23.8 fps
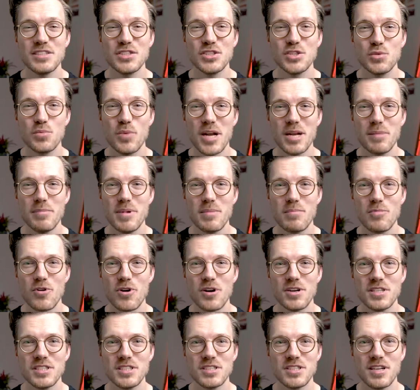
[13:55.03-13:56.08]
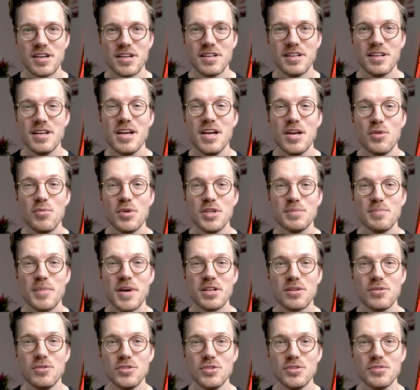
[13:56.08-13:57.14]
to sweat a bit more in the sun, which
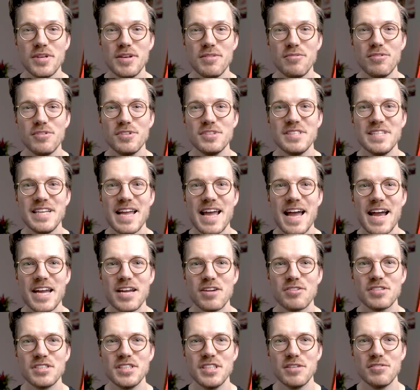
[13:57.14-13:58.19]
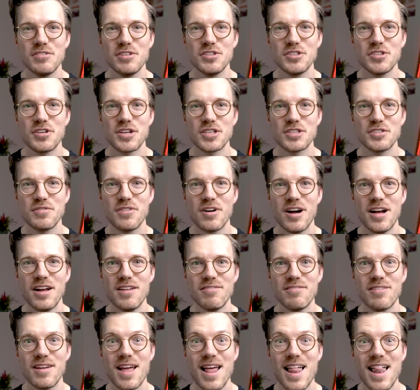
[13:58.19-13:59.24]
might also influence the accuracy of the Charge
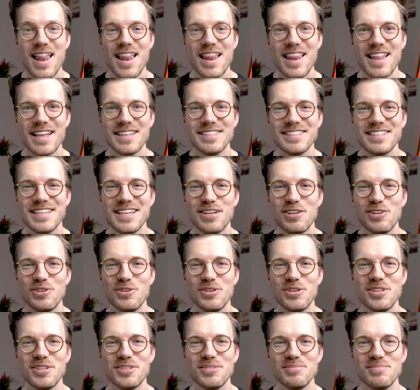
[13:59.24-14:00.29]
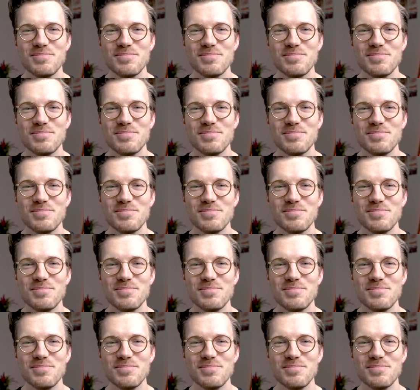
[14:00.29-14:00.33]
5. Let's take a look.